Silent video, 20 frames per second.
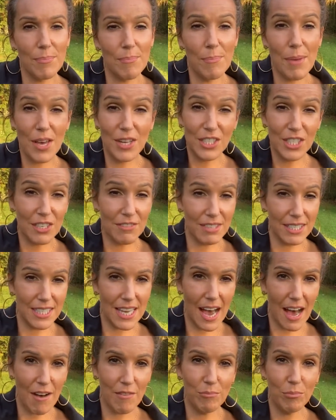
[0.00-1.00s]
Most of us
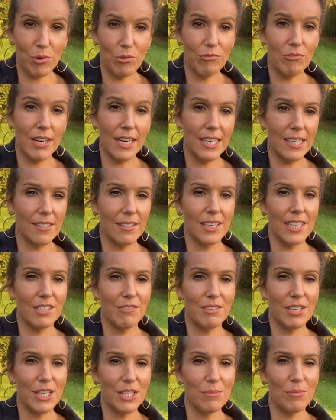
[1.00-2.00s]
have bought really nice
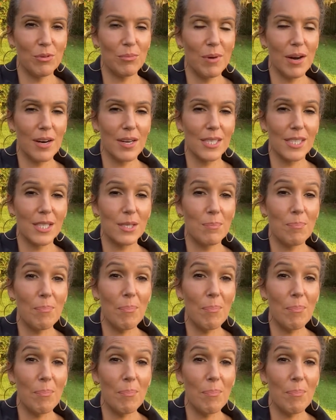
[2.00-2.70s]
reusable masks,